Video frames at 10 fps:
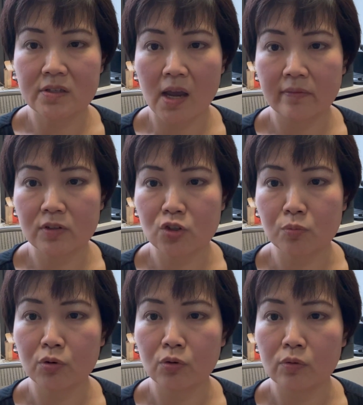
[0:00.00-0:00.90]
having to
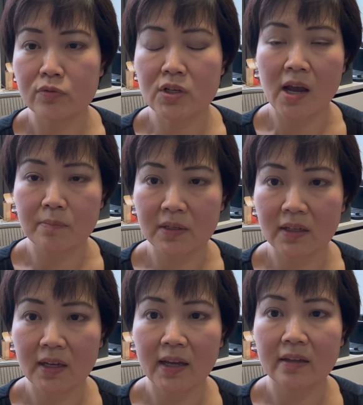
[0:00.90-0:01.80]
prove time and
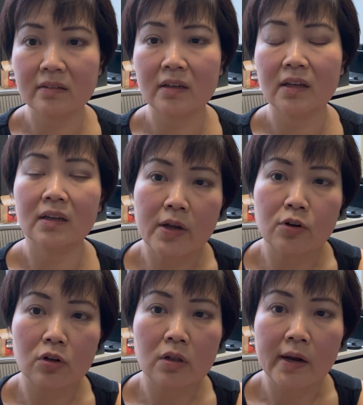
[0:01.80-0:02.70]
again that
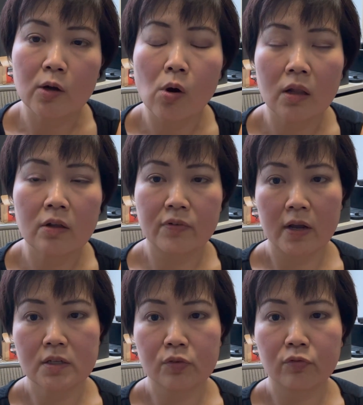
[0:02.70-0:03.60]
your client
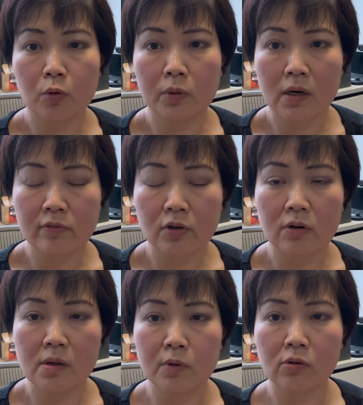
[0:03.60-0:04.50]
qualifies for whatever
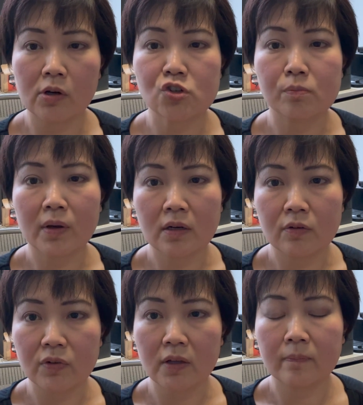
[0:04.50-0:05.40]
immigration
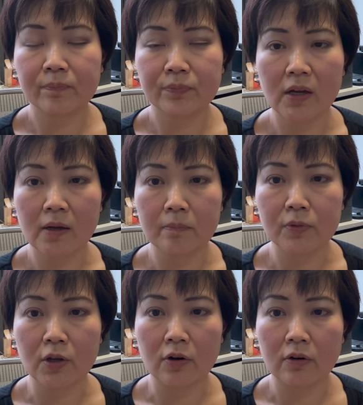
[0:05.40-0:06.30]
benefit
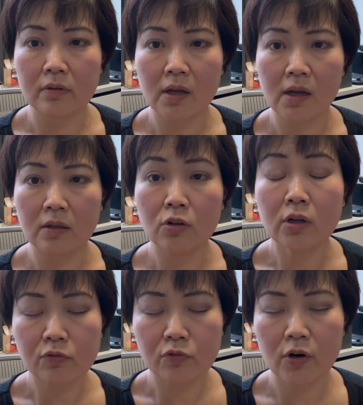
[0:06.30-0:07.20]
they're
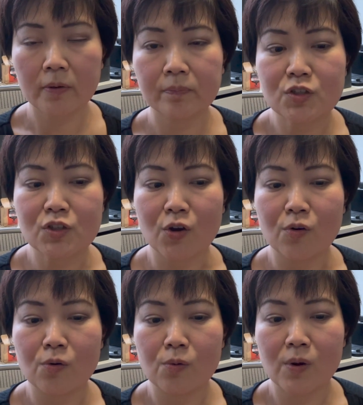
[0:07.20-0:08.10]
looking for.
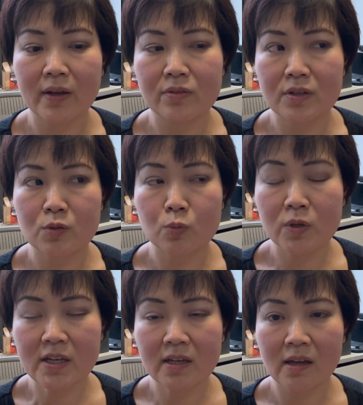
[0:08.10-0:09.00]
So this
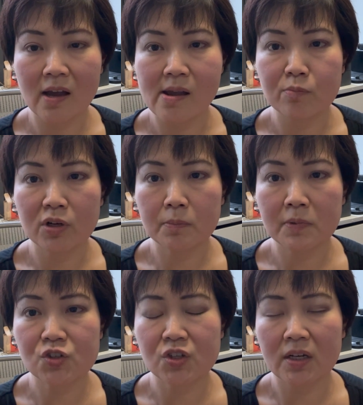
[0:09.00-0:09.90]
week, I'm pretty
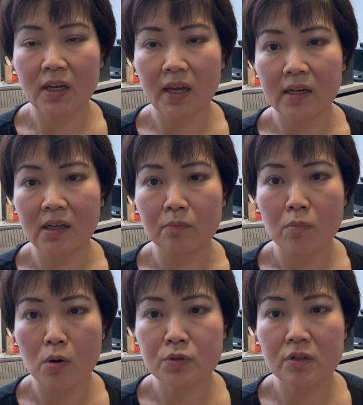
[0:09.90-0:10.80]
much dedicating
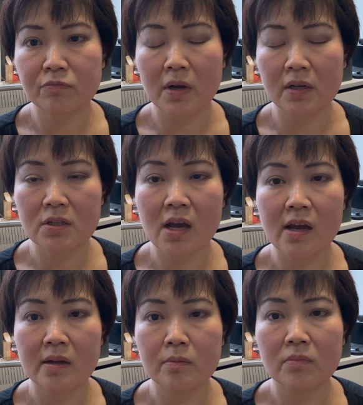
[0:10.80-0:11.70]
most of my
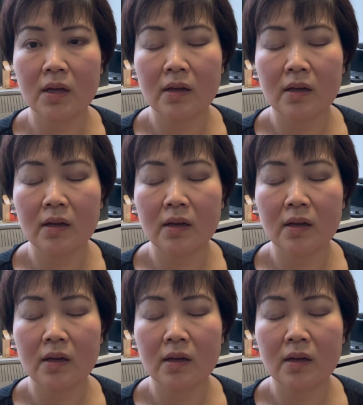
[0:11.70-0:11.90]
time